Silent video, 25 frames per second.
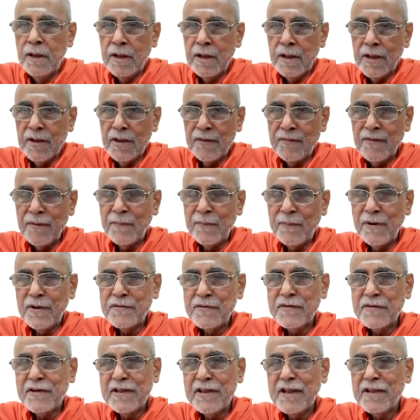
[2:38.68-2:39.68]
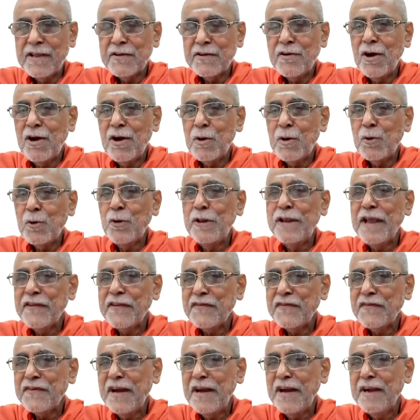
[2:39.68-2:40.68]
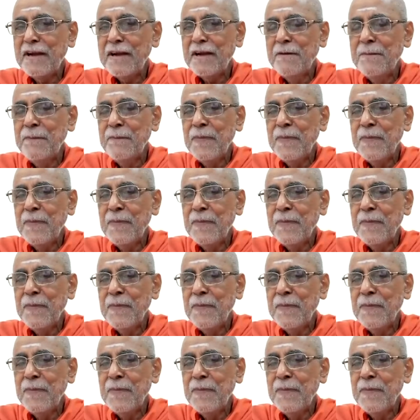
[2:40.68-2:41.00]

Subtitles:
If a person has got to an extent